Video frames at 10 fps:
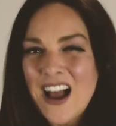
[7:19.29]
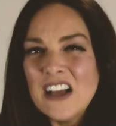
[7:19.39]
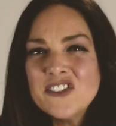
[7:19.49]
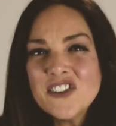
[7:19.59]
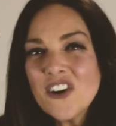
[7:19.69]

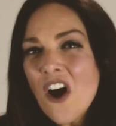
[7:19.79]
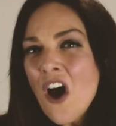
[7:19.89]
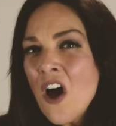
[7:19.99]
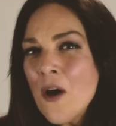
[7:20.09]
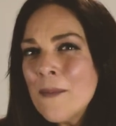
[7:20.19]
I share
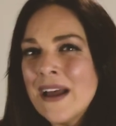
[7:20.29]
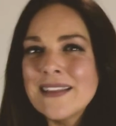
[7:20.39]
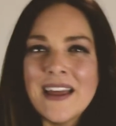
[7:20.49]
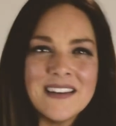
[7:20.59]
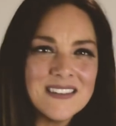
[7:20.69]
all my
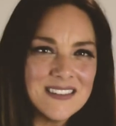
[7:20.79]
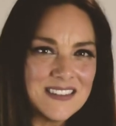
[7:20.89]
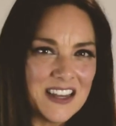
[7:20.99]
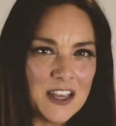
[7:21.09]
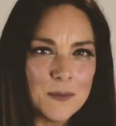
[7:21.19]
latest
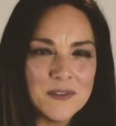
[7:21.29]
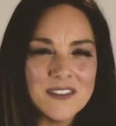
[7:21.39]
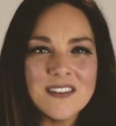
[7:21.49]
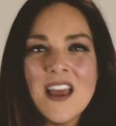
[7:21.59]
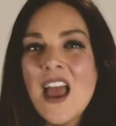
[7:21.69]

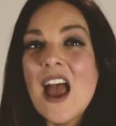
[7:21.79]
tips